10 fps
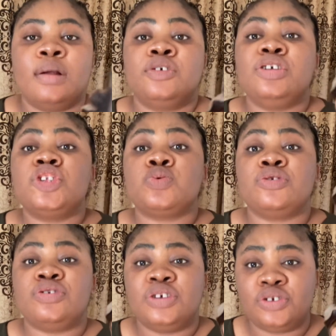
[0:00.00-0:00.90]
So this is
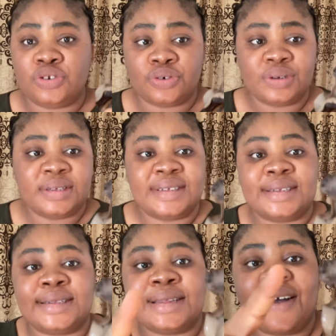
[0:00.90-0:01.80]
what you need to do. This is the
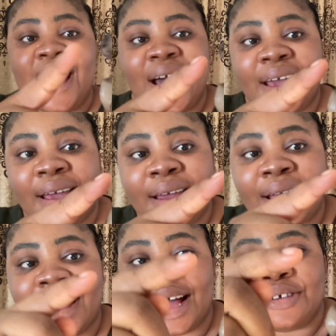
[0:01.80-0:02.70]
snail eye.
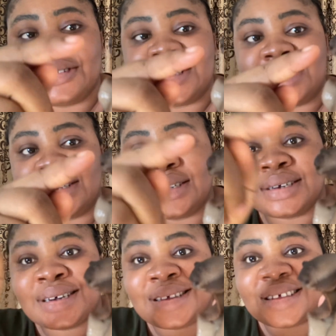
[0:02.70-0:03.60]
Can you see
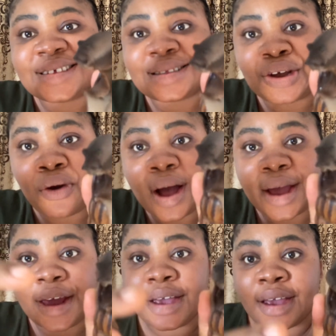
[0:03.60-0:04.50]
the snail
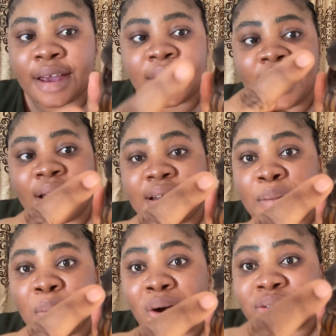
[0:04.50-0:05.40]
eye? The
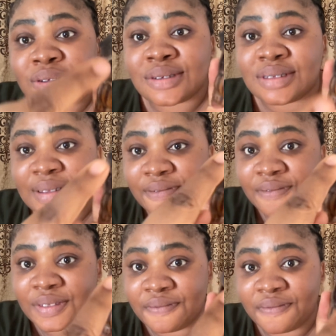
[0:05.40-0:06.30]
mouth,
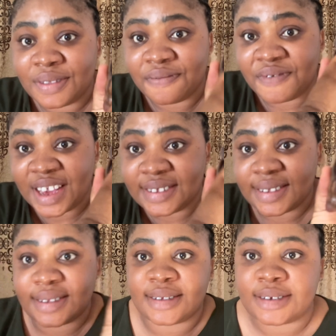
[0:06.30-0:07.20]
the
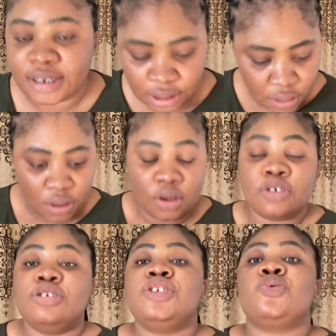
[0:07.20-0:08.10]
face.
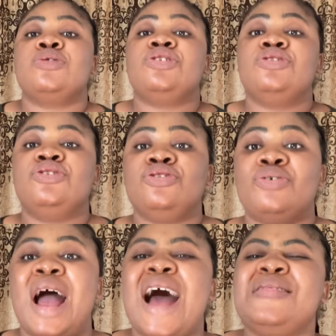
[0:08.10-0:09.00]
So this is what you need to
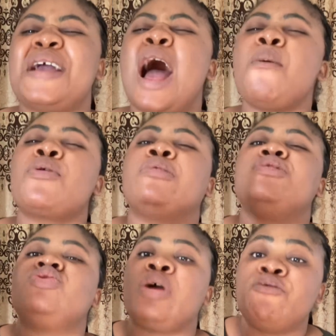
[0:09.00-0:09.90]
do. At the hour
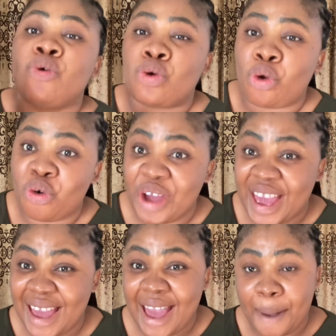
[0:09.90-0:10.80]
of 12 o'clock
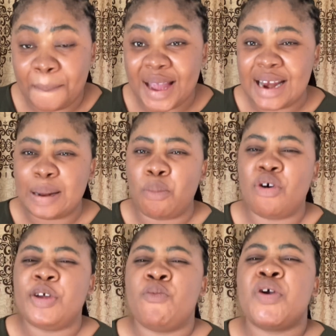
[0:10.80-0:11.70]
a.m. in the
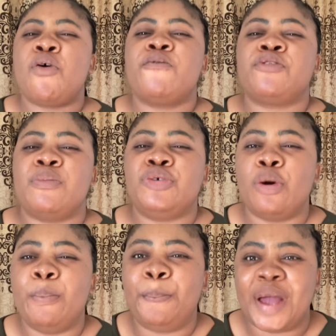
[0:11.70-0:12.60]
morning, wake up from
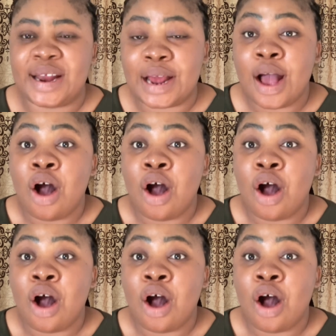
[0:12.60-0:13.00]
your bed.